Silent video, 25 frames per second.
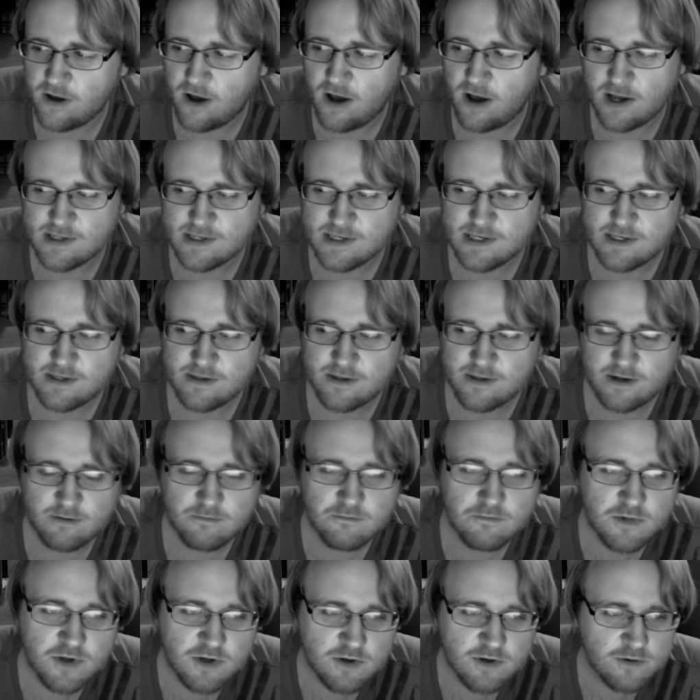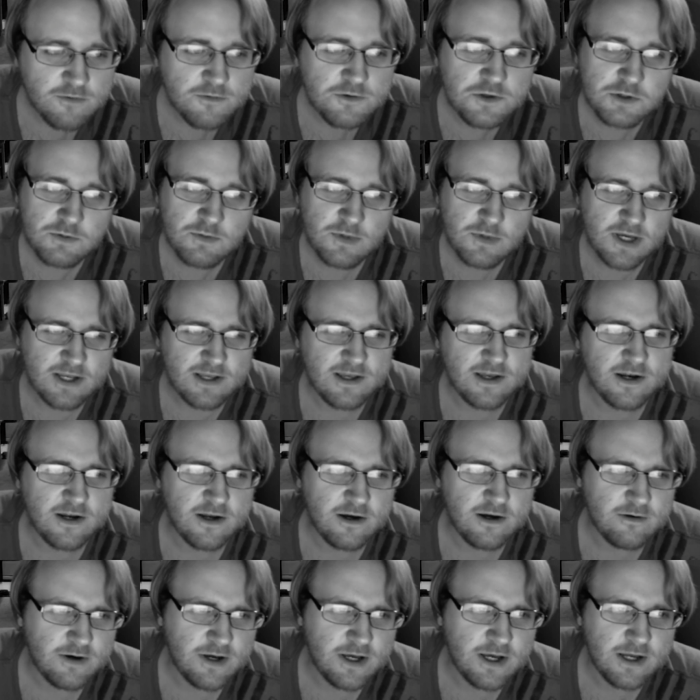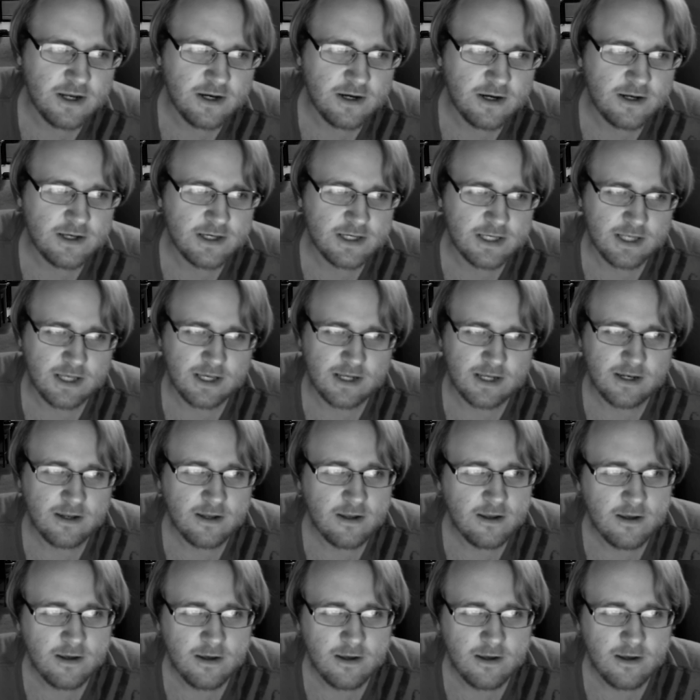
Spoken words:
thoughts that amuse me to no end is that